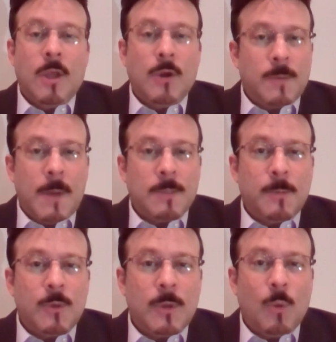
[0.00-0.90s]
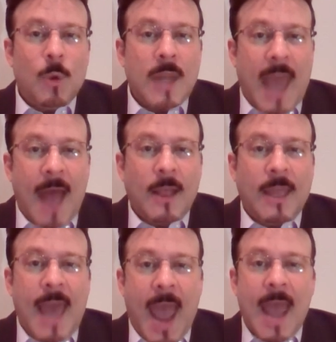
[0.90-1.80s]
No space between the word
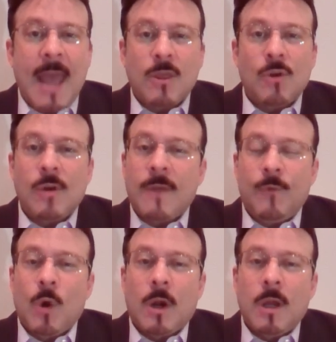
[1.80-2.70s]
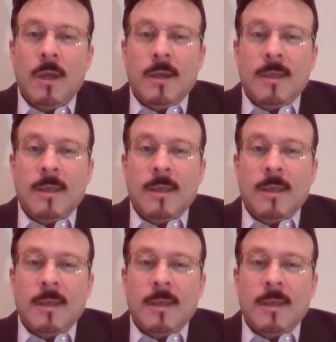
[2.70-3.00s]
CALI and 34.